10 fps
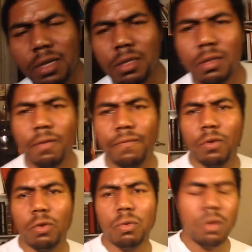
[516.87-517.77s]
This is the
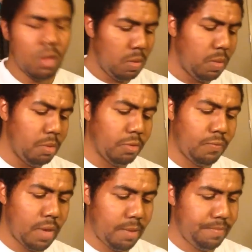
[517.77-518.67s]
food we was
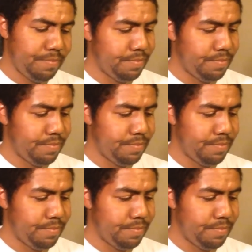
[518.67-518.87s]
fed.